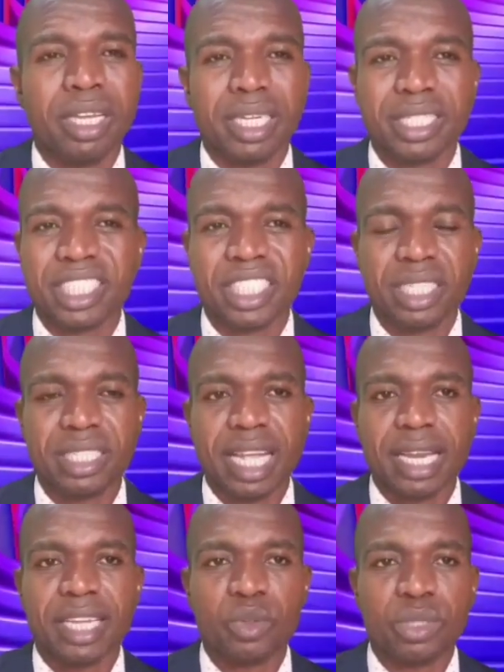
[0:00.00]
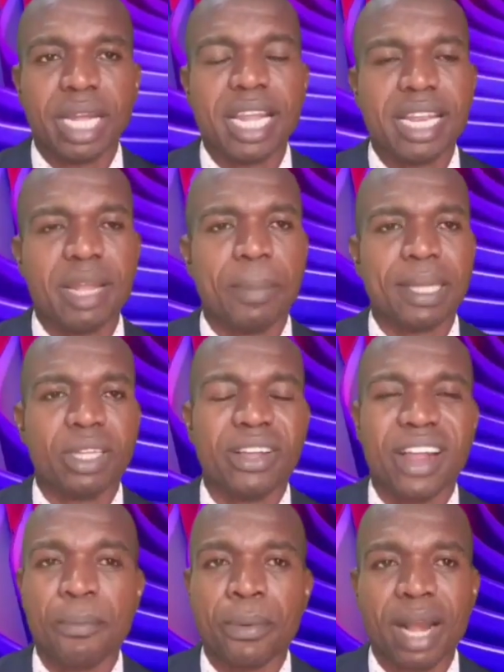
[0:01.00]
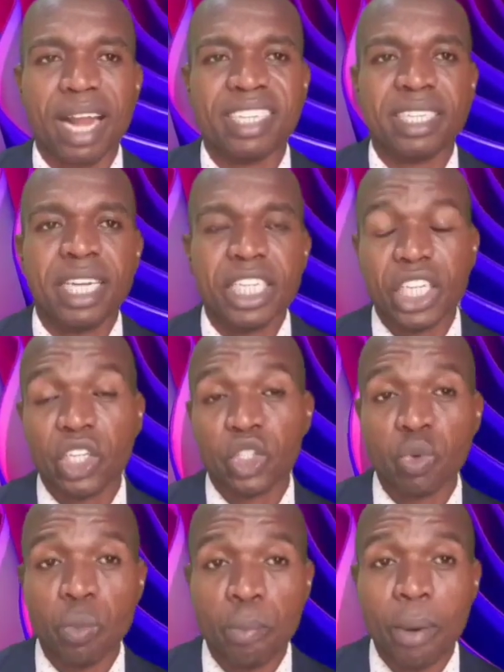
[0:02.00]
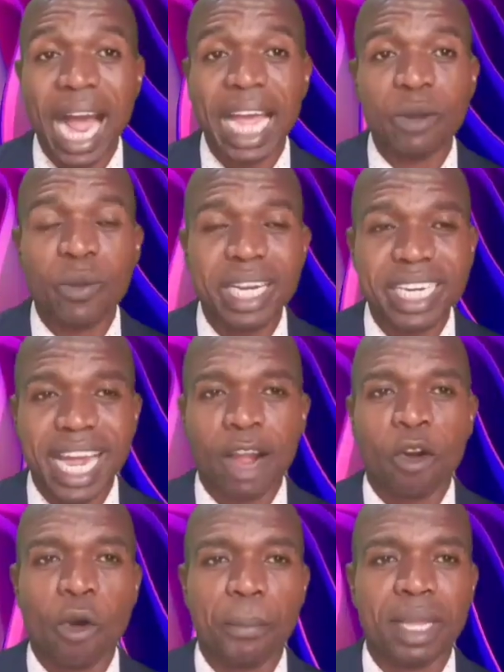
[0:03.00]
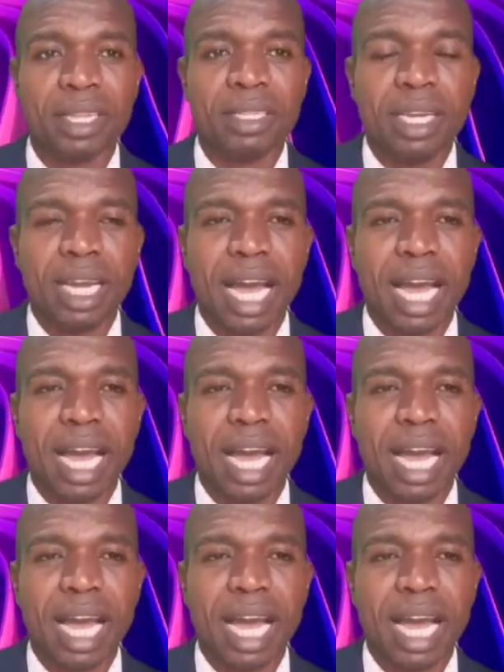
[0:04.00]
She decided to tell them the particular brand they should buy when they are coming.